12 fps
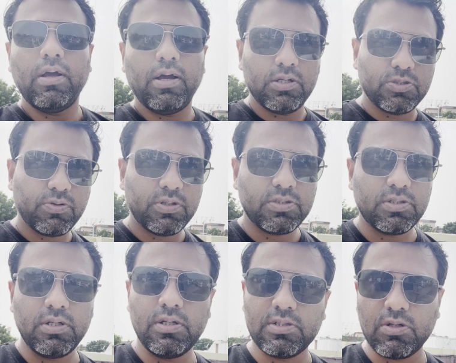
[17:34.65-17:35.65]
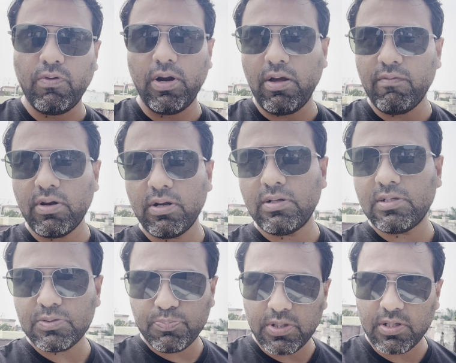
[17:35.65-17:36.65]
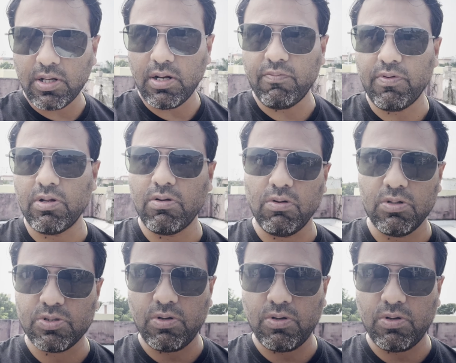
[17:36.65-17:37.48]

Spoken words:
As you can see, it's quite evident in this particular video also.